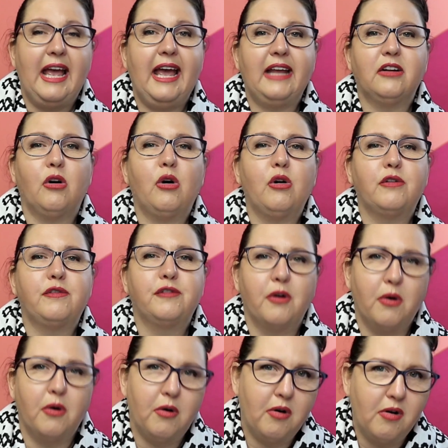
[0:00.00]
And of
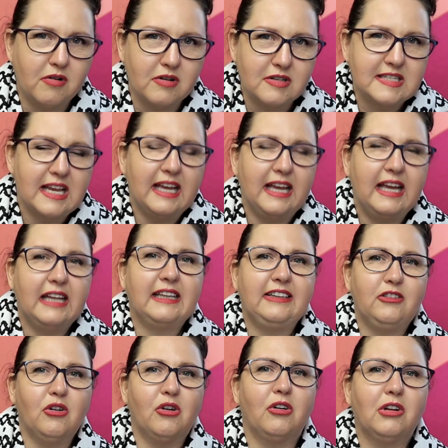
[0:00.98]
course,
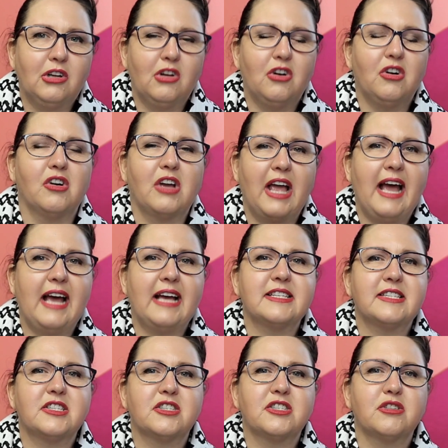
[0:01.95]
your look
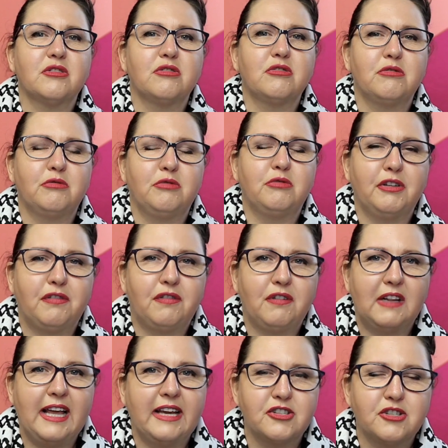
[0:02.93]
has to
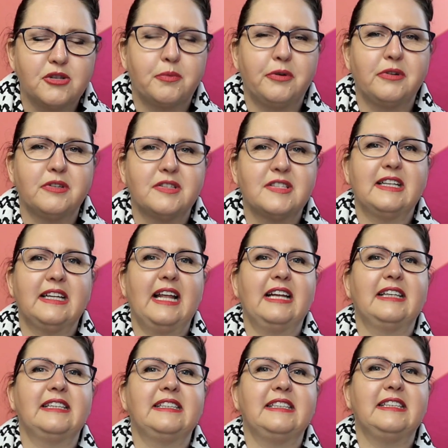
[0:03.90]
reflect your
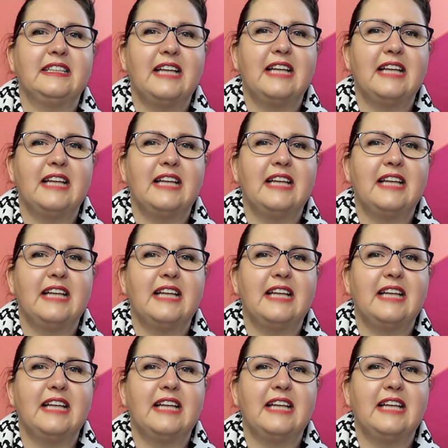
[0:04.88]
personality.